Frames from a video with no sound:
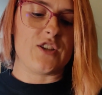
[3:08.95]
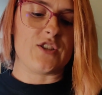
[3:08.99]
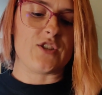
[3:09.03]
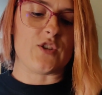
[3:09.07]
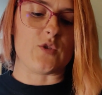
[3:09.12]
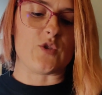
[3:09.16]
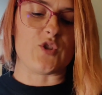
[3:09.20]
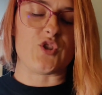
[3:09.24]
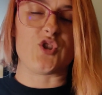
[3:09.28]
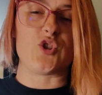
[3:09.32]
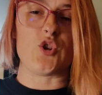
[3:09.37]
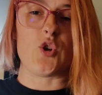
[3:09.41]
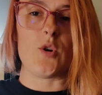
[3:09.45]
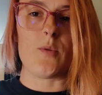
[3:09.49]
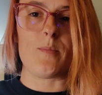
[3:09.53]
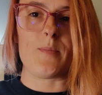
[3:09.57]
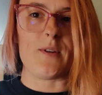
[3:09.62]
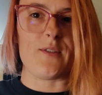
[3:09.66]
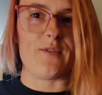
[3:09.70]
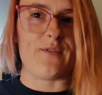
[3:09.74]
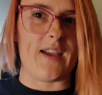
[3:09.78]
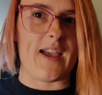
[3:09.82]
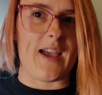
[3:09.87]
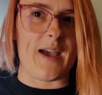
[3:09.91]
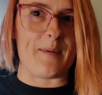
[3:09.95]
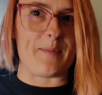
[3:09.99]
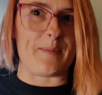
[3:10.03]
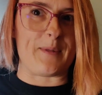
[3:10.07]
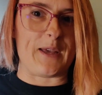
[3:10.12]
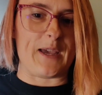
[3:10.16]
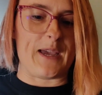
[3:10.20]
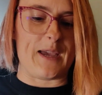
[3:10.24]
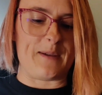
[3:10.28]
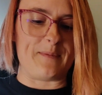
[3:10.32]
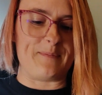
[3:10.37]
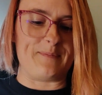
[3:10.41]
So Super
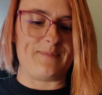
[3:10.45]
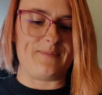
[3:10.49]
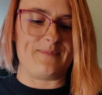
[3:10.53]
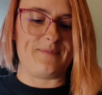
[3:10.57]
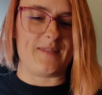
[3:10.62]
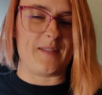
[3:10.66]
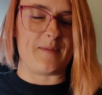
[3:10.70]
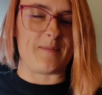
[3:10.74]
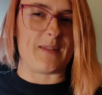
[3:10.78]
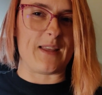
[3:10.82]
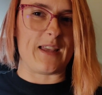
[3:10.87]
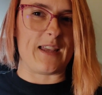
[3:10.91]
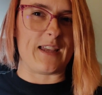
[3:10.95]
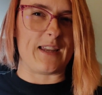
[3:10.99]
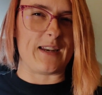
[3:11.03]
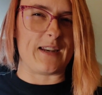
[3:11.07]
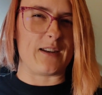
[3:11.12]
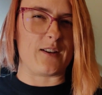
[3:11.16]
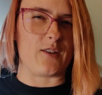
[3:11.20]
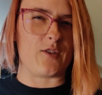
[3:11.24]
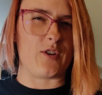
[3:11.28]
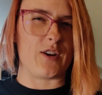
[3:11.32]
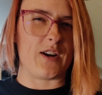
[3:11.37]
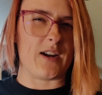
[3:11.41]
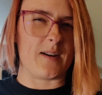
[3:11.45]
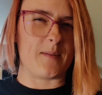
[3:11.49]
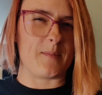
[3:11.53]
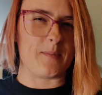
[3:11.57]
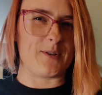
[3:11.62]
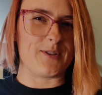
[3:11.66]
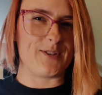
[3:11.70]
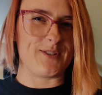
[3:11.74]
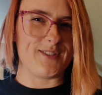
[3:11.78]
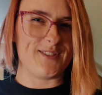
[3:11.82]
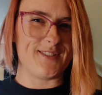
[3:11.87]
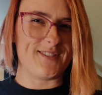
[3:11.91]
Family. I'm thinking
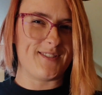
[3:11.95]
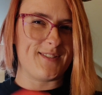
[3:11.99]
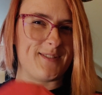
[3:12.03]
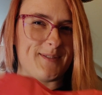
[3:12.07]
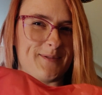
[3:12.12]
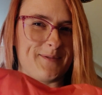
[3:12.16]
Incredibles.